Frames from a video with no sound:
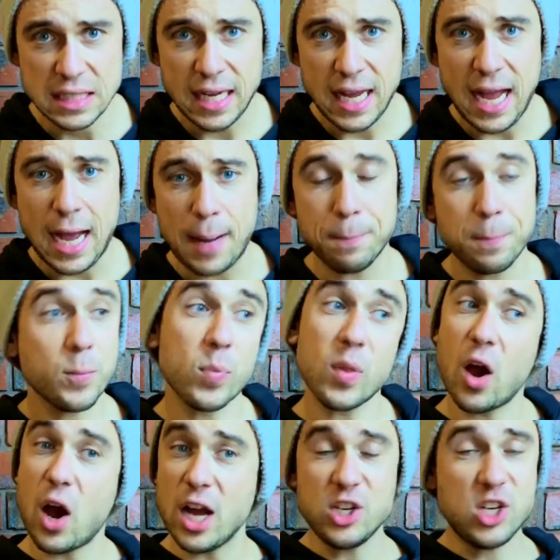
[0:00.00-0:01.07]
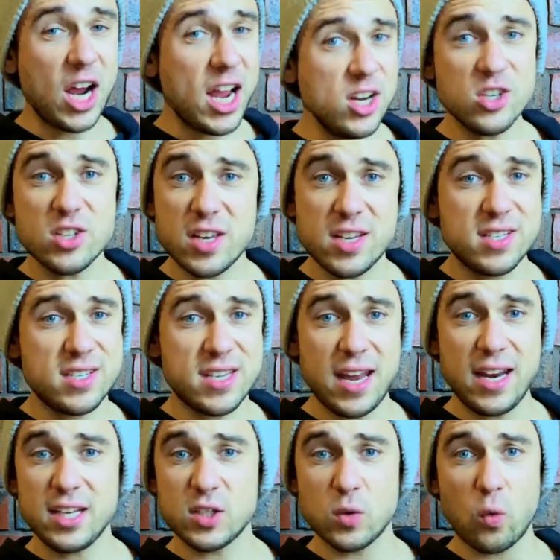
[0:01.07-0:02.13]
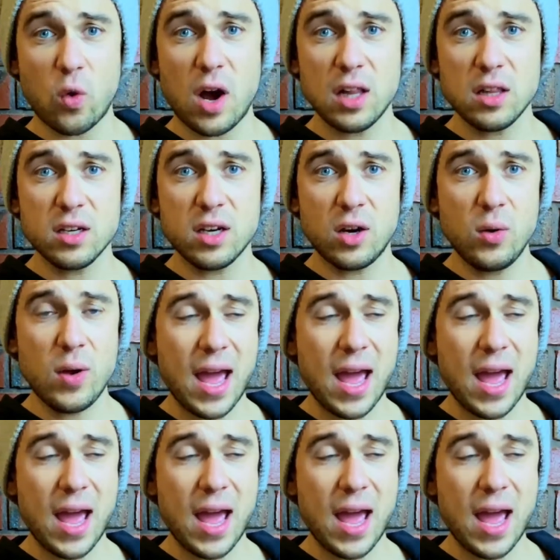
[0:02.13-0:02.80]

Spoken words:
I changed these settings a while ago,